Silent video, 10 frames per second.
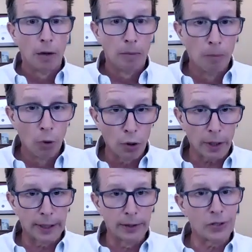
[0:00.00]
more
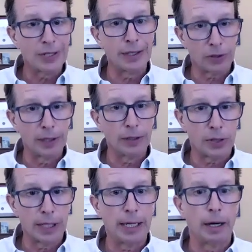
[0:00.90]

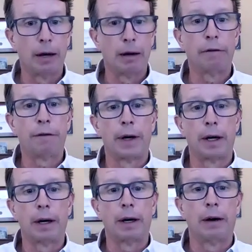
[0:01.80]
consistency
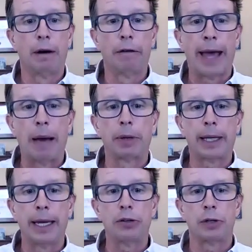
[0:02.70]
of
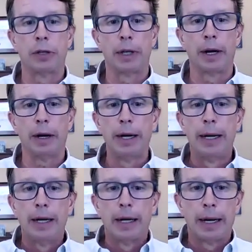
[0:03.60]
application there
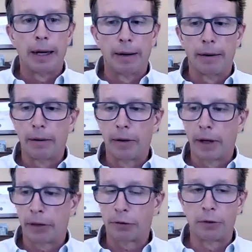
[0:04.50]

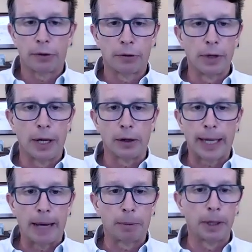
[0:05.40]
throughout
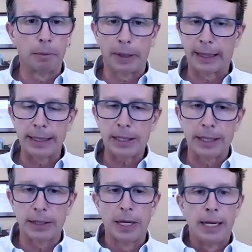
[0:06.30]
Kaplan, but this is